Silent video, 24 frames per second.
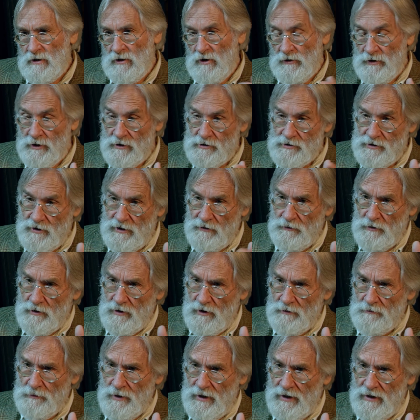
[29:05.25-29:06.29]
Well, here's another one
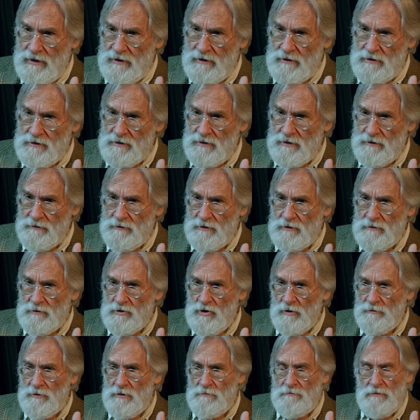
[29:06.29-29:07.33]
on paint. Uh,
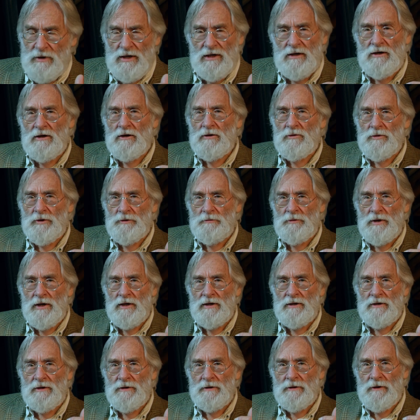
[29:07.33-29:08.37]
don't be meager with
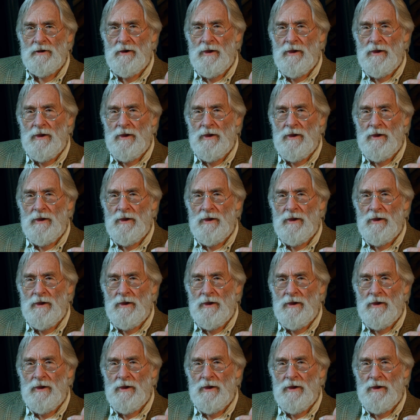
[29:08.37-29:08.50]
paint.